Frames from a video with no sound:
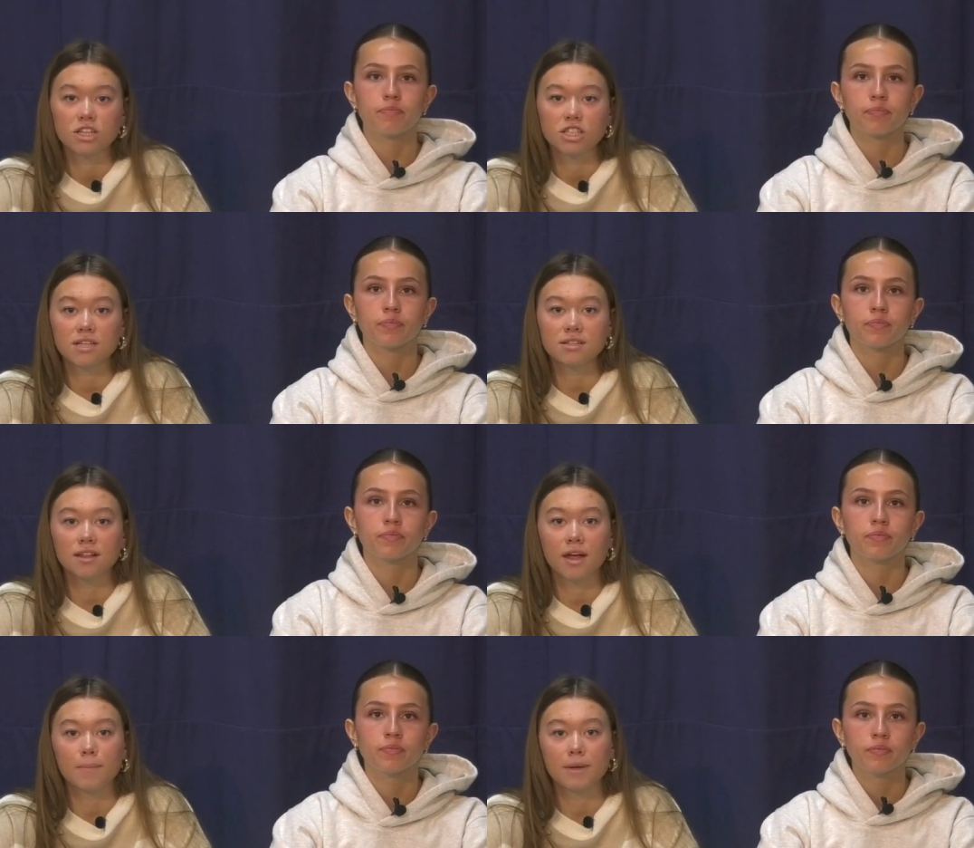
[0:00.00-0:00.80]
Speaker 1: Chess
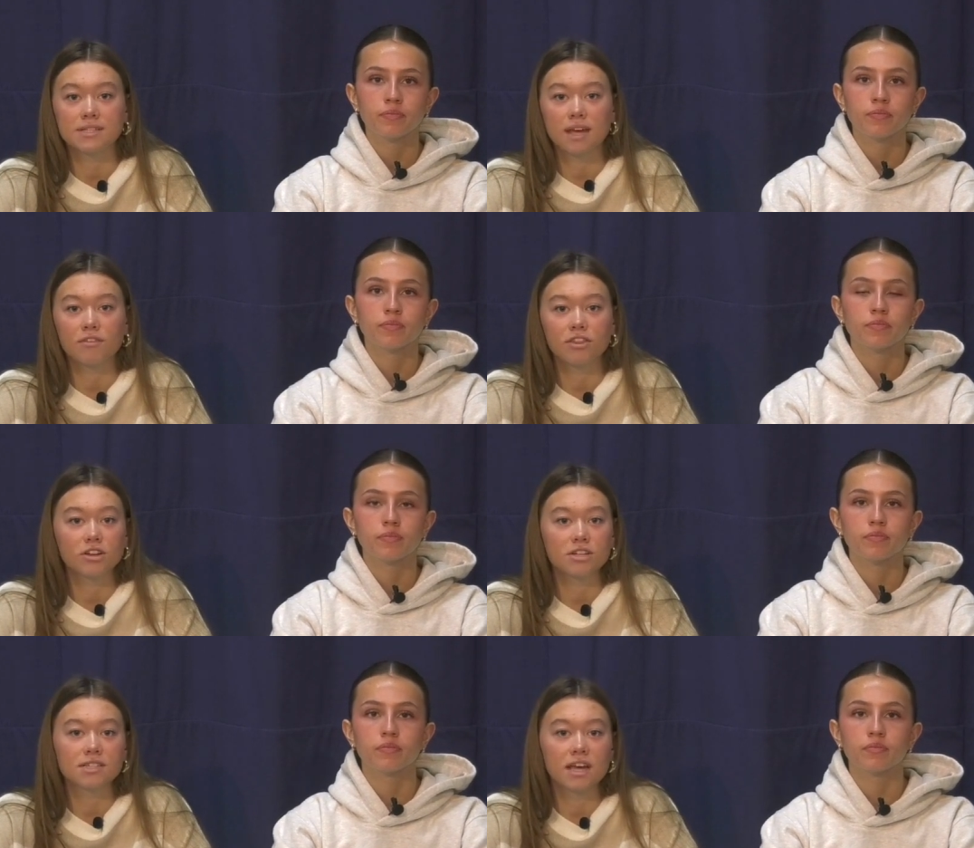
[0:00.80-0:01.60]
Club meets every
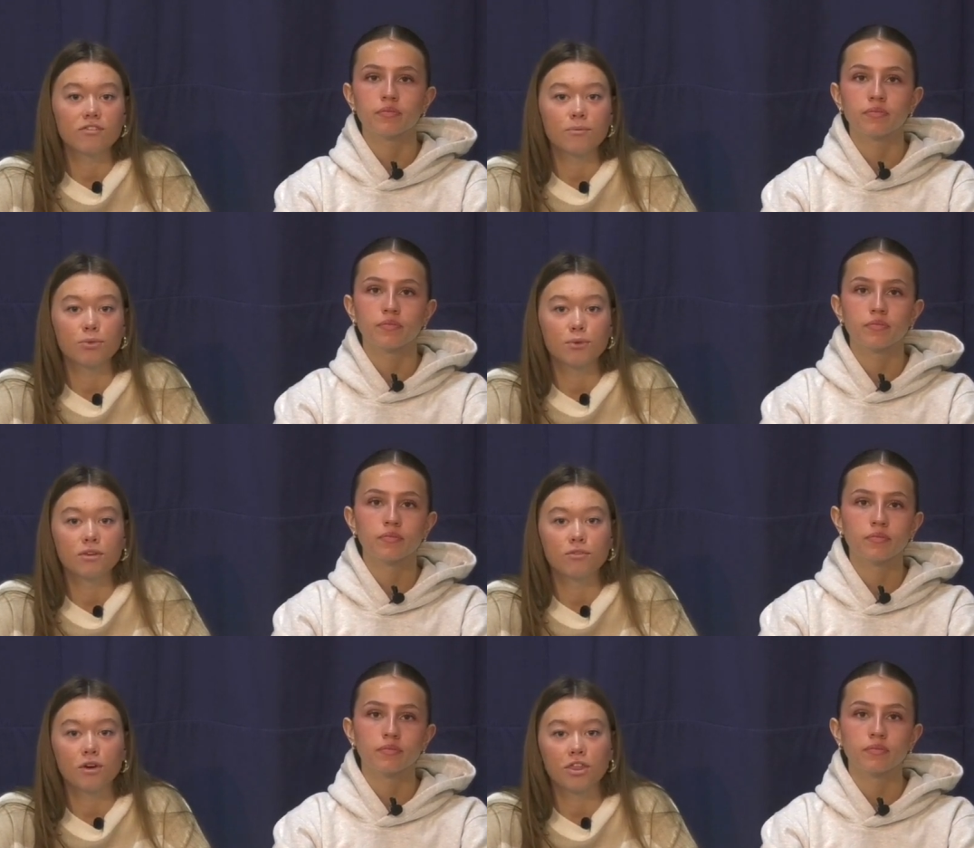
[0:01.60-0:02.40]
Thursday from three
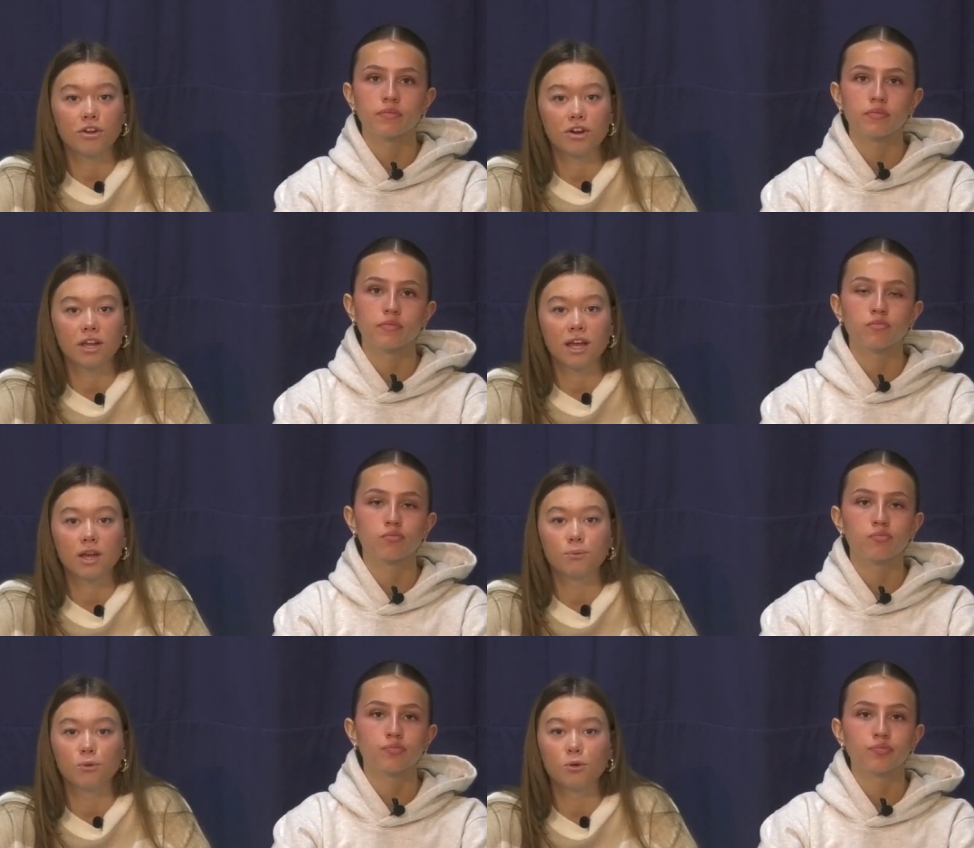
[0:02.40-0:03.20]
to four thirty
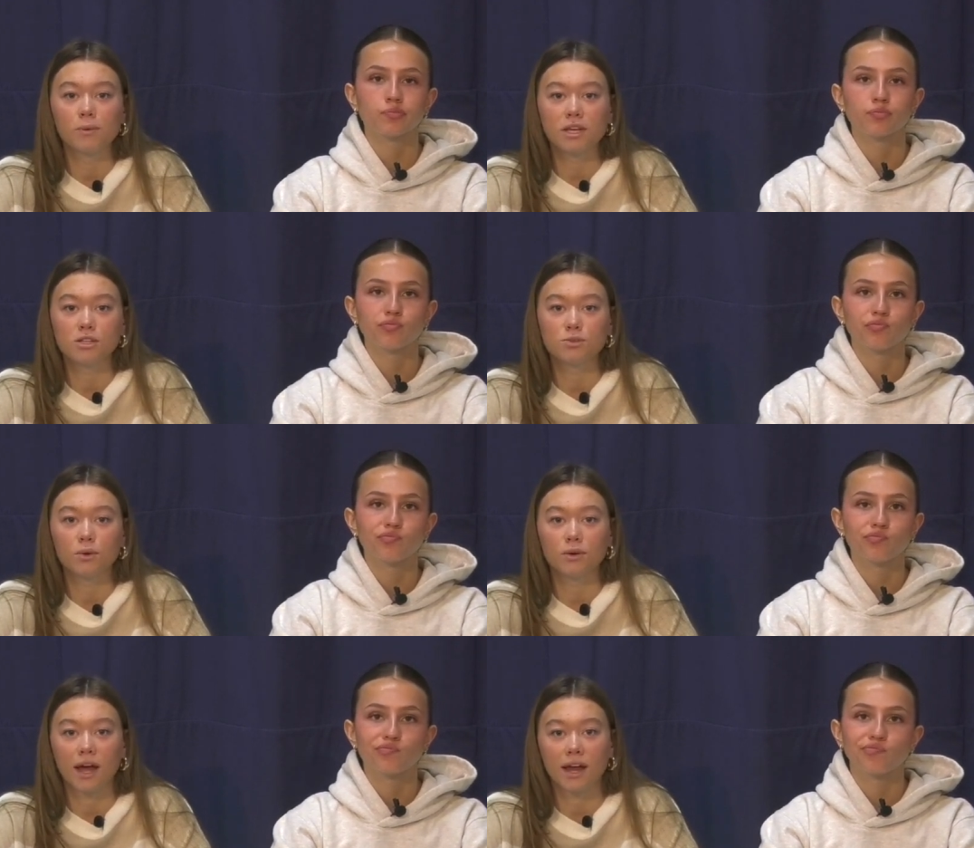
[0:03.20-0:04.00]
in room E two
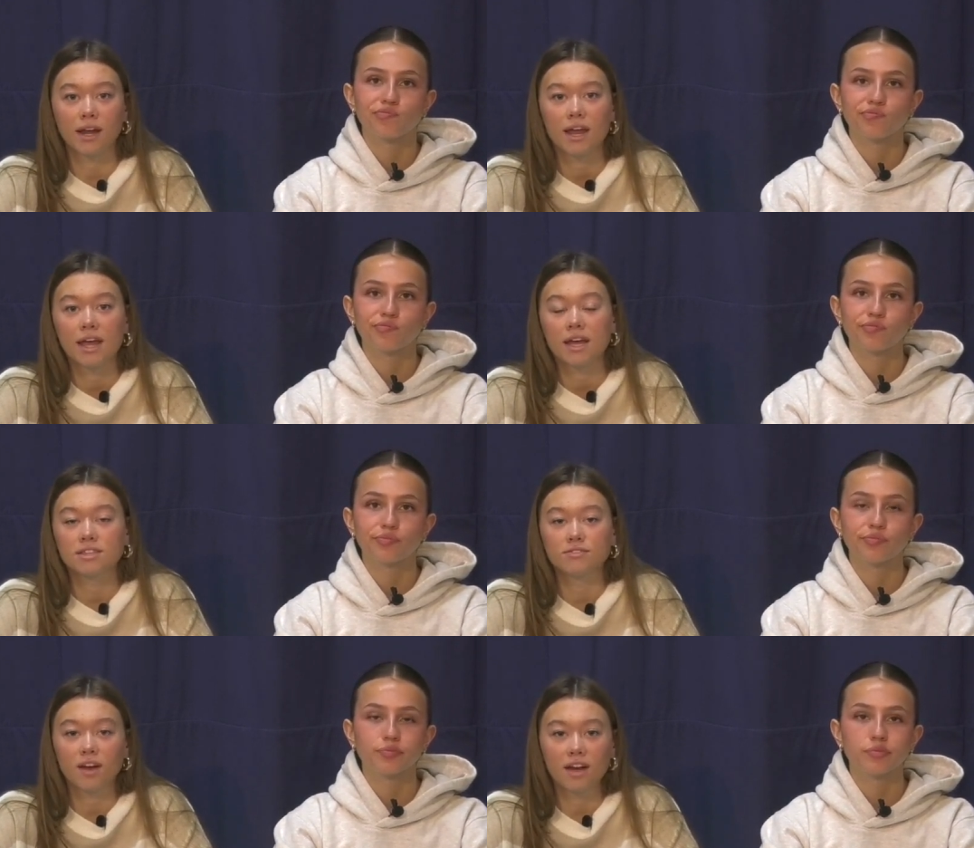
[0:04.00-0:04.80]
oh nine.
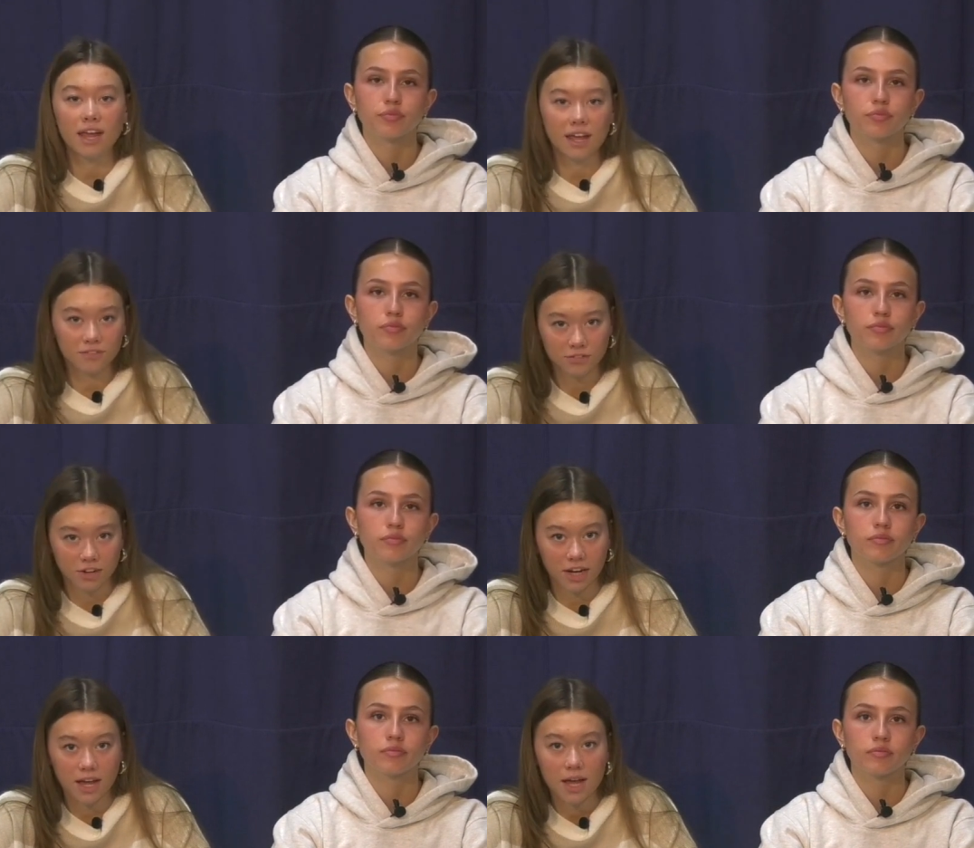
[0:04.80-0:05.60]
It's fun and
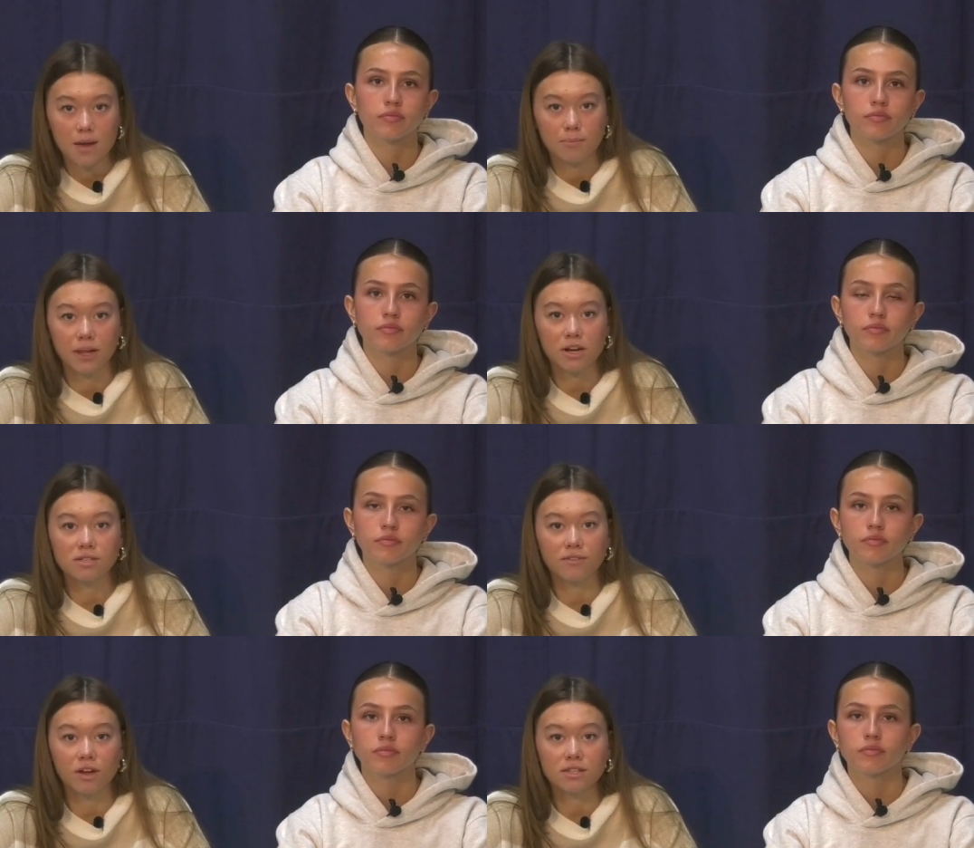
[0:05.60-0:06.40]
free. Players
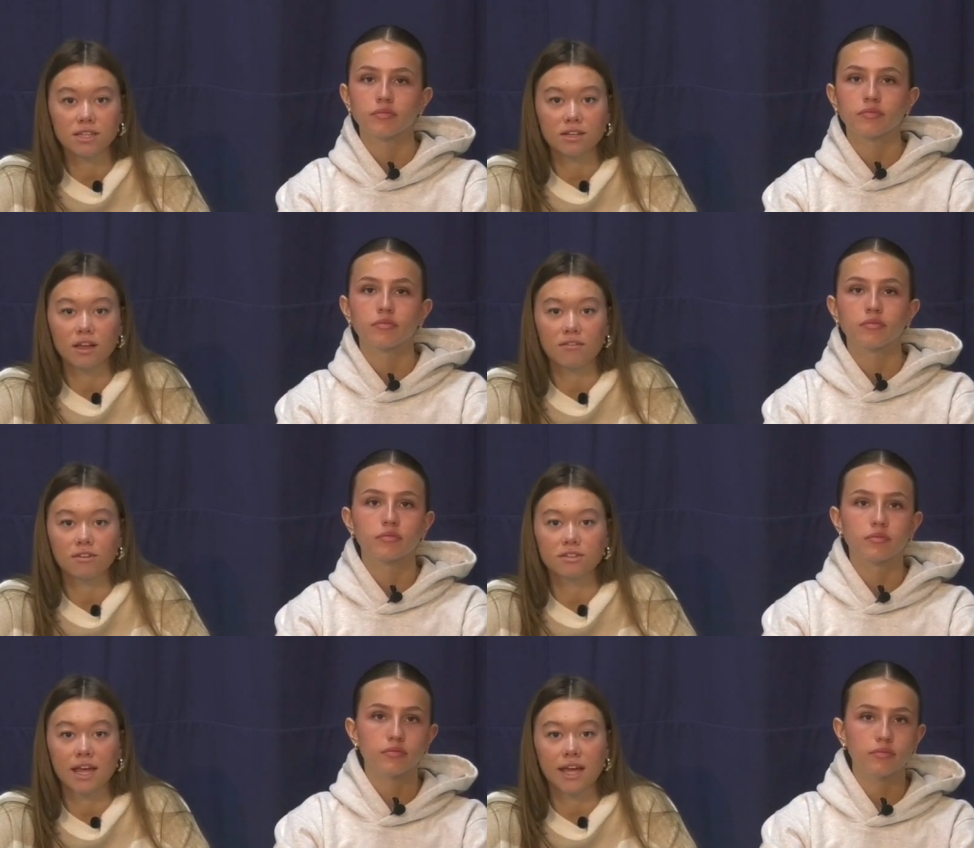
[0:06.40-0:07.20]
of all skill
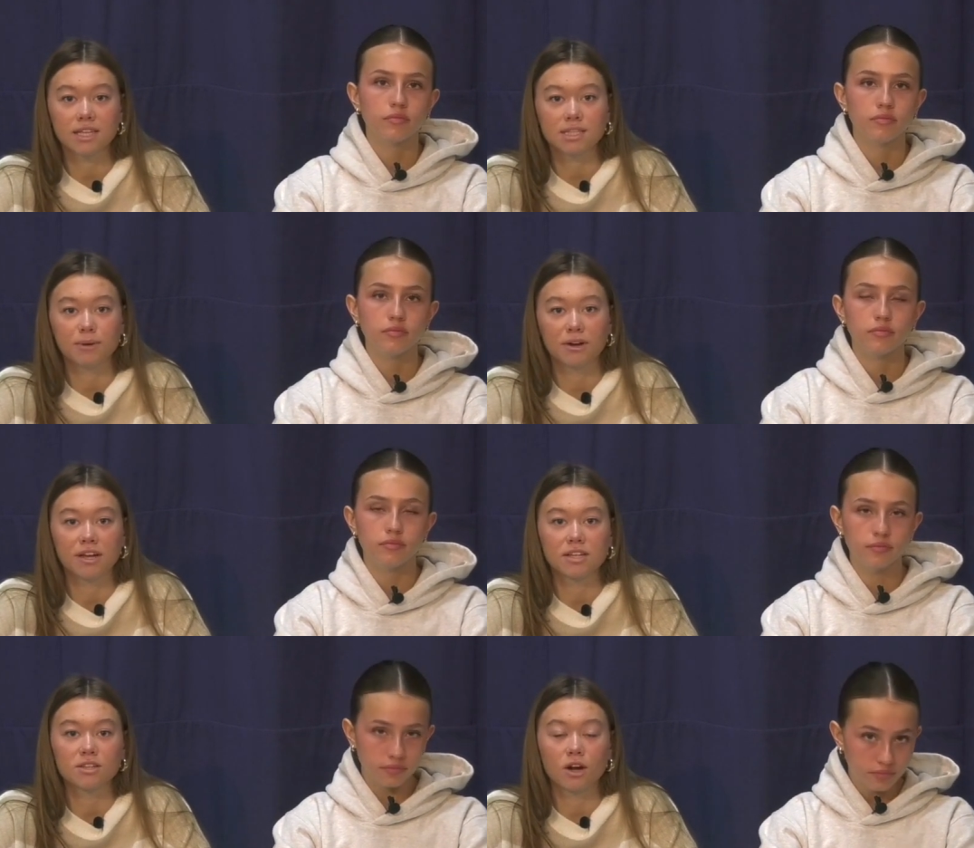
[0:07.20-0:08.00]
levels and
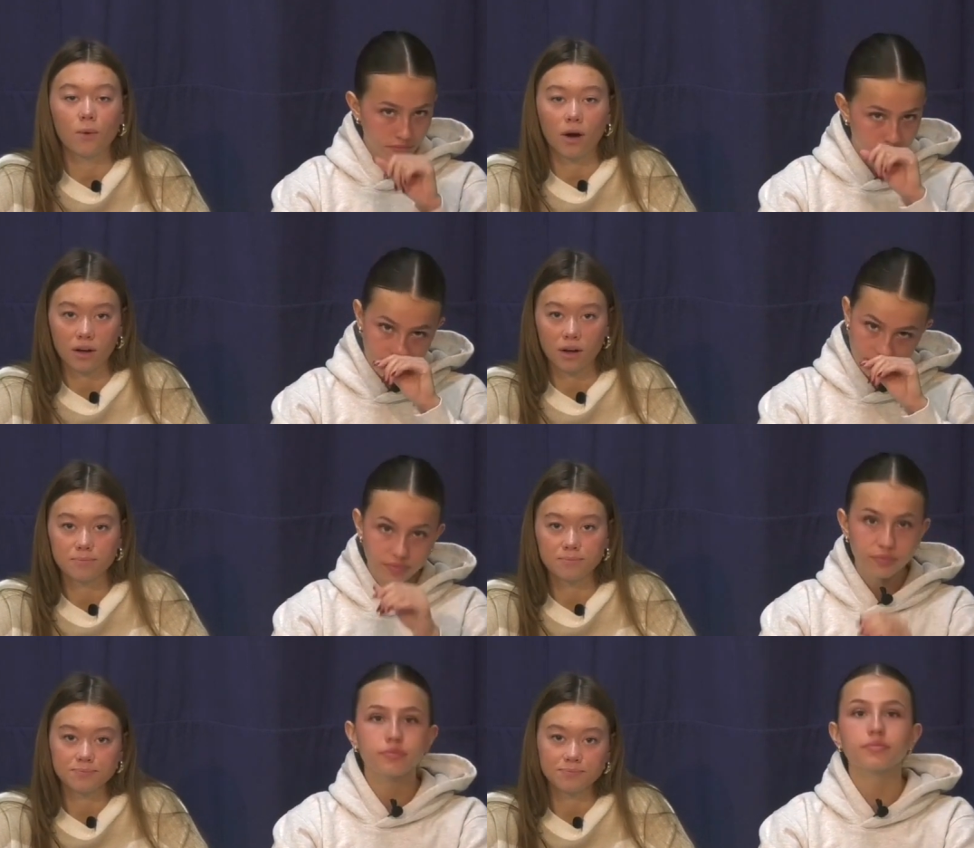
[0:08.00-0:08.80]
experience are welcome.